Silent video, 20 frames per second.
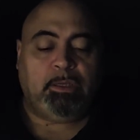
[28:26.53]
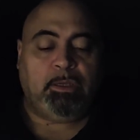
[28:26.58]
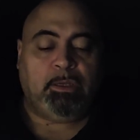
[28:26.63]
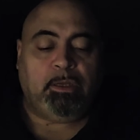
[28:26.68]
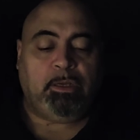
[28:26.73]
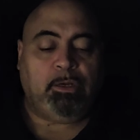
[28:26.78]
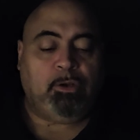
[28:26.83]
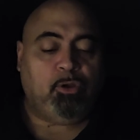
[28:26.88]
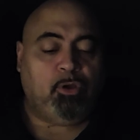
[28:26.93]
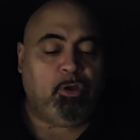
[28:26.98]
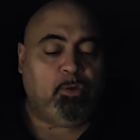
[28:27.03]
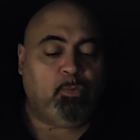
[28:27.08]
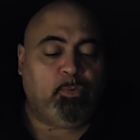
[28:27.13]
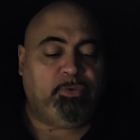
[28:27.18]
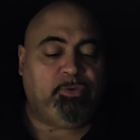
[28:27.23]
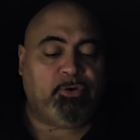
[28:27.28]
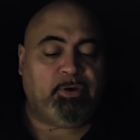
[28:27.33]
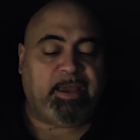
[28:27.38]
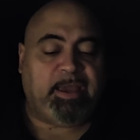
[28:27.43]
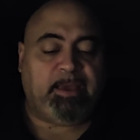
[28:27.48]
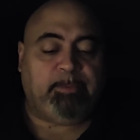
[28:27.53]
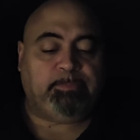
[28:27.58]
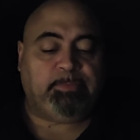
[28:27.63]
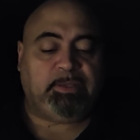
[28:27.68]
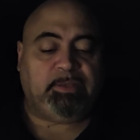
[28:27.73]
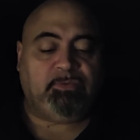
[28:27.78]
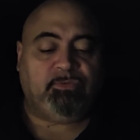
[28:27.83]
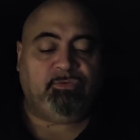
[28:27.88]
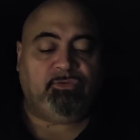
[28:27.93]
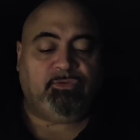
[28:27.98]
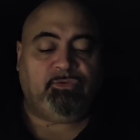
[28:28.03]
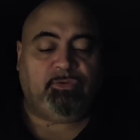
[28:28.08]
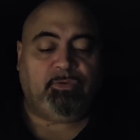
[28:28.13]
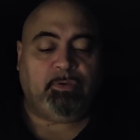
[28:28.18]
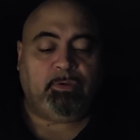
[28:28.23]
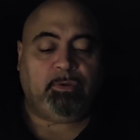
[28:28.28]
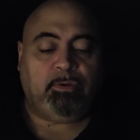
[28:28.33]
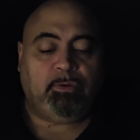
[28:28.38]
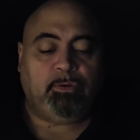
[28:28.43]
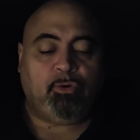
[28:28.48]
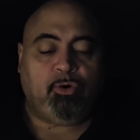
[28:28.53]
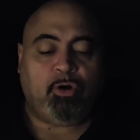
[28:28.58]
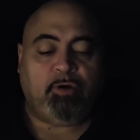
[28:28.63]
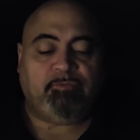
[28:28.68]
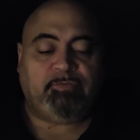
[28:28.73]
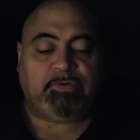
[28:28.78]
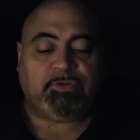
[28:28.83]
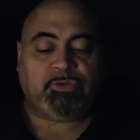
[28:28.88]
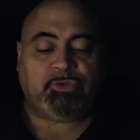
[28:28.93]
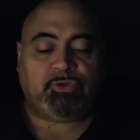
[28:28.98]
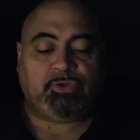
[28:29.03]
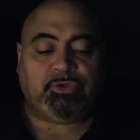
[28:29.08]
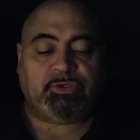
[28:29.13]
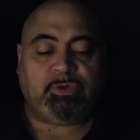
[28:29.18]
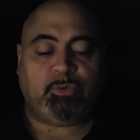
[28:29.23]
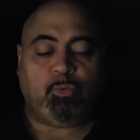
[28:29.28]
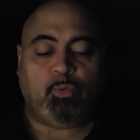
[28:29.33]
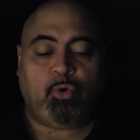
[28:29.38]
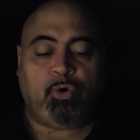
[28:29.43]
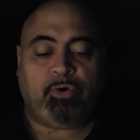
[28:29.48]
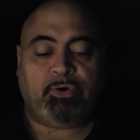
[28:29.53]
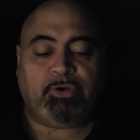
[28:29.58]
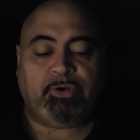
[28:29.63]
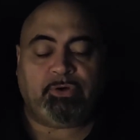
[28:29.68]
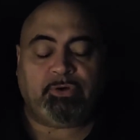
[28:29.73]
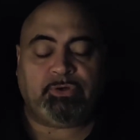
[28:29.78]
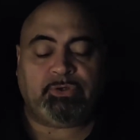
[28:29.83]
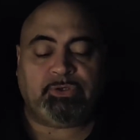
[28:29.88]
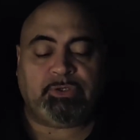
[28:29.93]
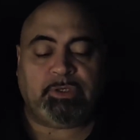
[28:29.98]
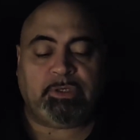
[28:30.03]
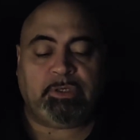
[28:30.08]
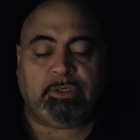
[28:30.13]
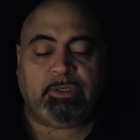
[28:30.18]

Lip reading: along with her captains, officers, and warriors.